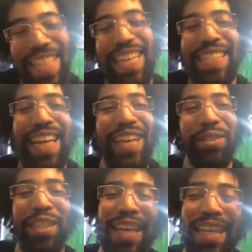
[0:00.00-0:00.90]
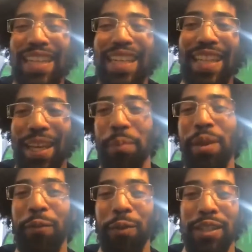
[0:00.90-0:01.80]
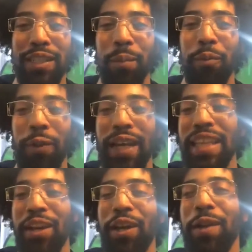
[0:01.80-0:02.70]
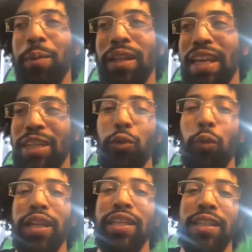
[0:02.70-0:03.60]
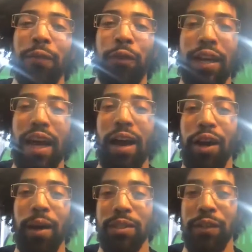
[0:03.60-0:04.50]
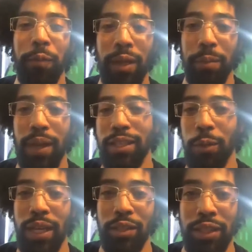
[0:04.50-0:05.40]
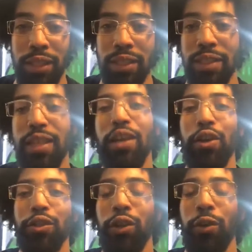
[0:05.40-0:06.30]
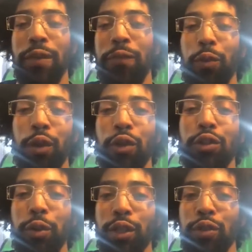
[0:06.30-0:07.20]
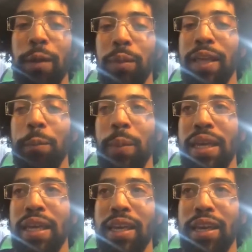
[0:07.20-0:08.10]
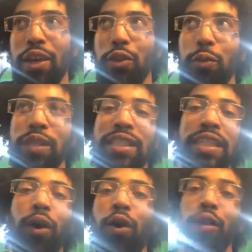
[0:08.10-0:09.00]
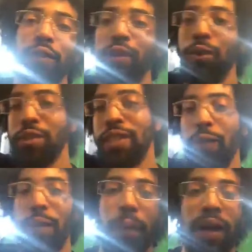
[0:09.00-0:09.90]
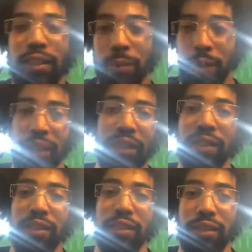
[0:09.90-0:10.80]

is that you take, like me, for example, right? There could have been like 20 different outcomes of me based on my genes. So if you were going to extrapolate me, you would see all of those different possibilities